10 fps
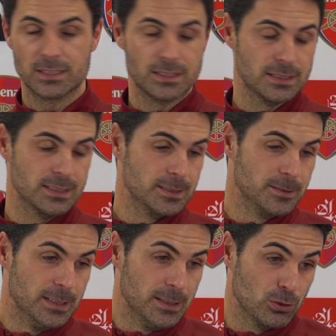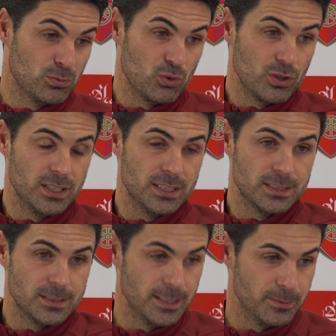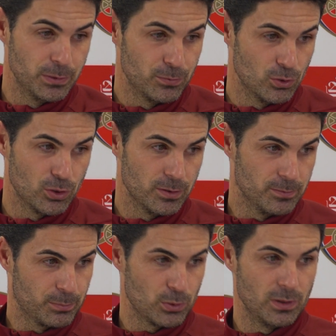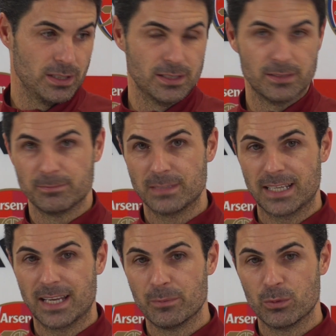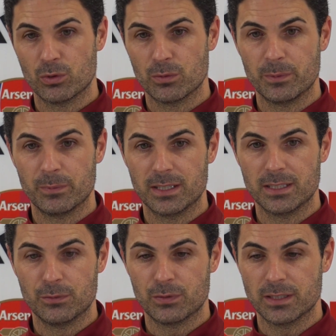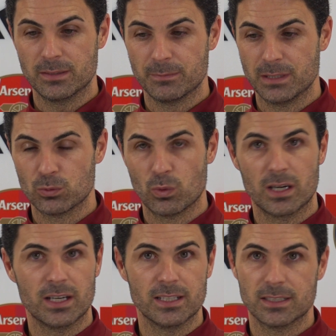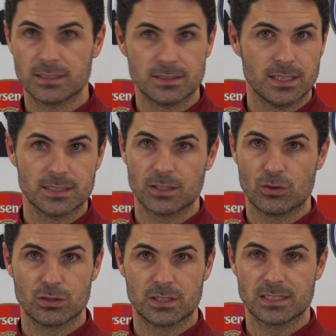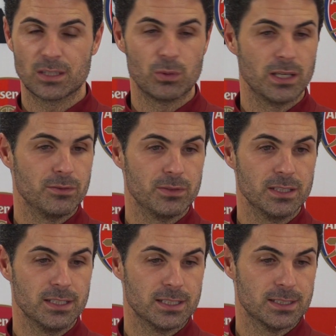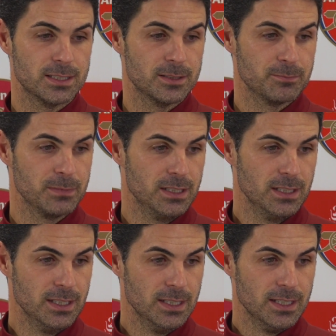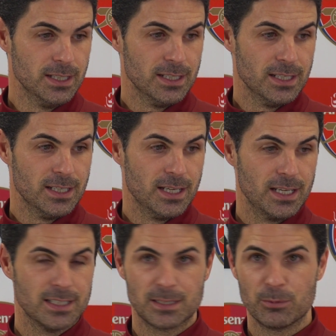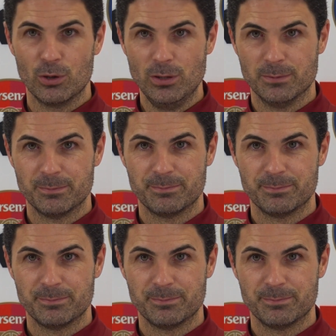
And because 4 years, yeah, before, probably that number would have been very different. It's what it is. That's the context that we live in. And let's keep going.